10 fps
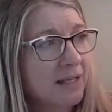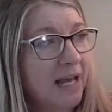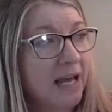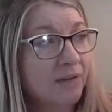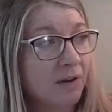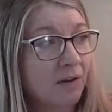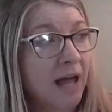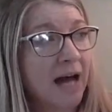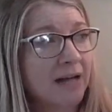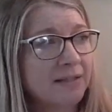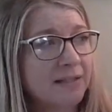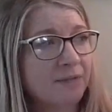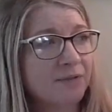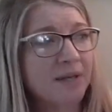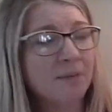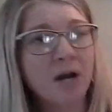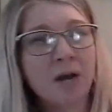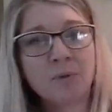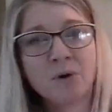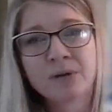and the glass if some
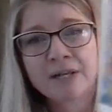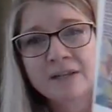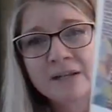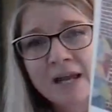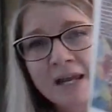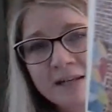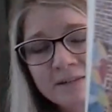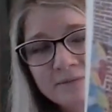got broken in the night.